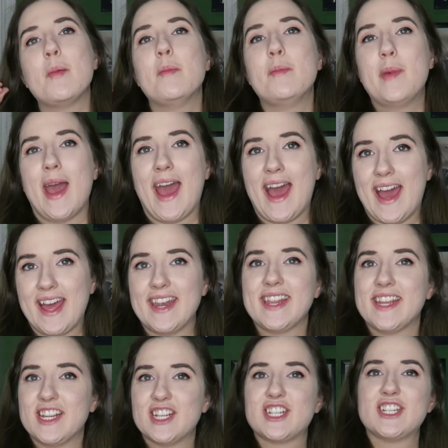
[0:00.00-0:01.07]

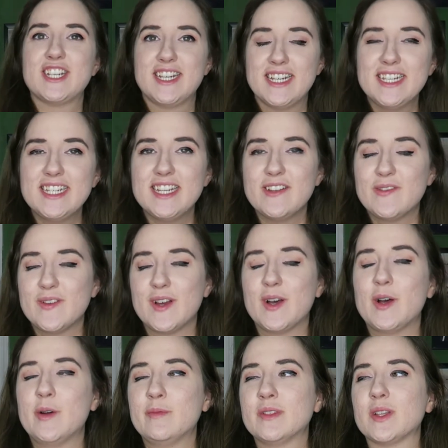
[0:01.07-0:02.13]
bad-ish indie
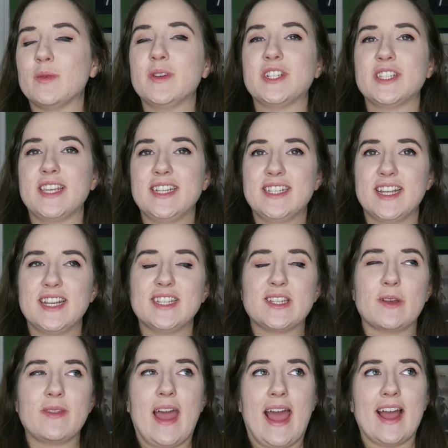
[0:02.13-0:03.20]
films, which they did,
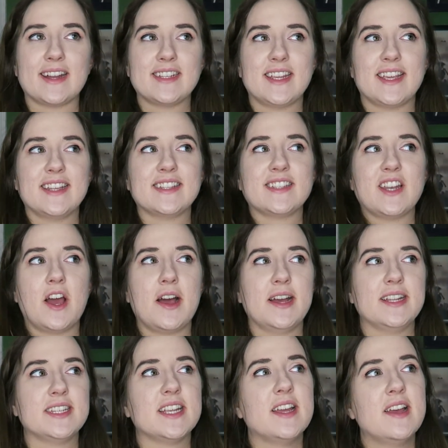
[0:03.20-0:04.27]
so the acting is
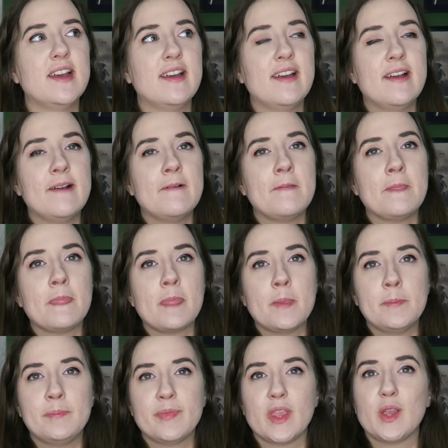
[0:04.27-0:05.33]
not
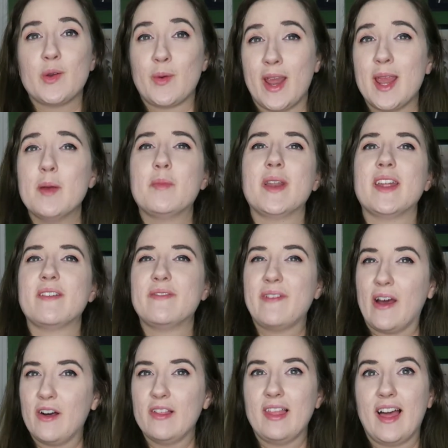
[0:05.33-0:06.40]
great, but it
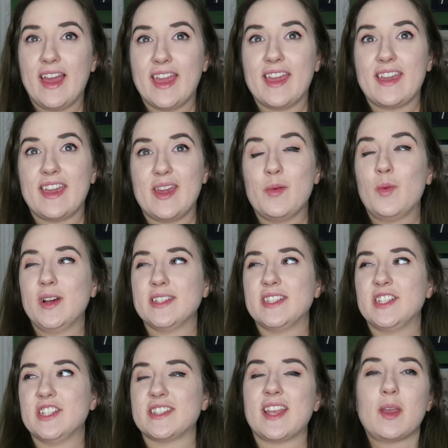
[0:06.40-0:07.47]
felt like it
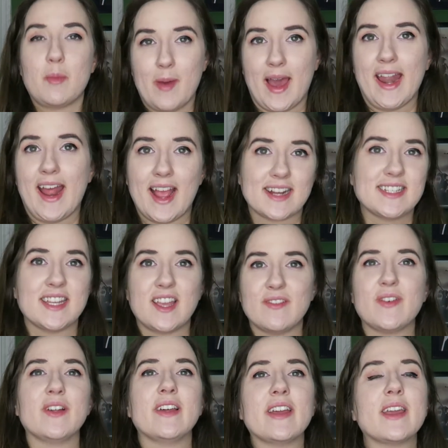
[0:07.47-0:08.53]
wasn't just like bad acting. It
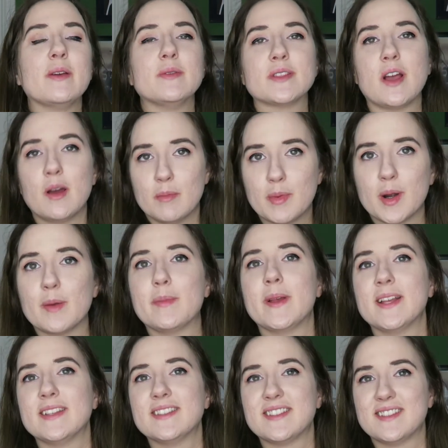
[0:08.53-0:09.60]
felt like it was on
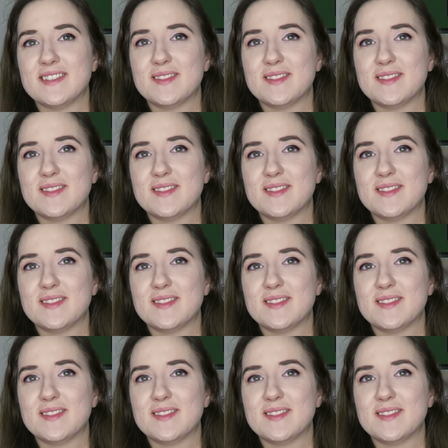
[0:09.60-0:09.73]
purpose